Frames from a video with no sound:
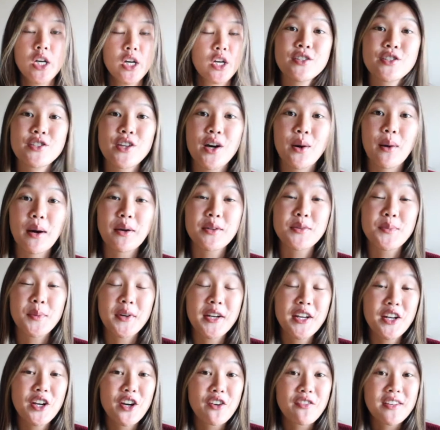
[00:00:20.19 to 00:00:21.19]
So I was
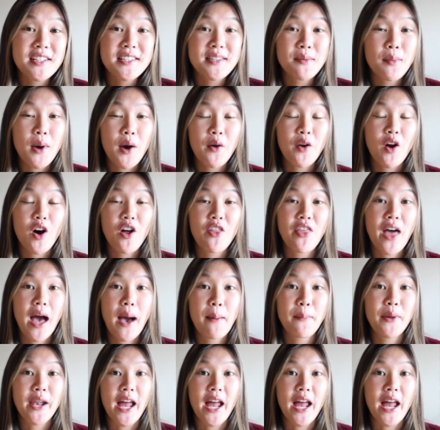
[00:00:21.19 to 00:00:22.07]
pretty nervous about all that,